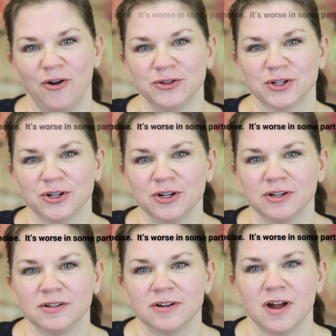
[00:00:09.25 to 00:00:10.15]

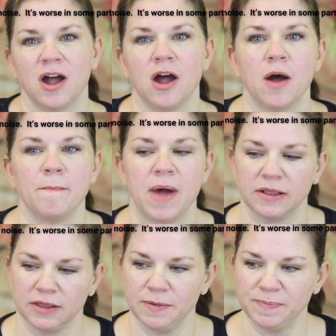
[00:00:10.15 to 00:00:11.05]
older,
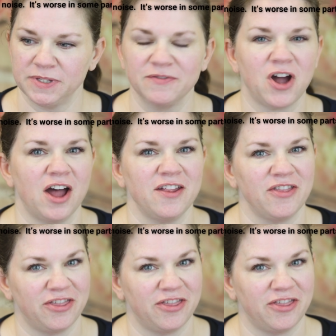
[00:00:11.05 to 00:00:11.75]
my lips have gotten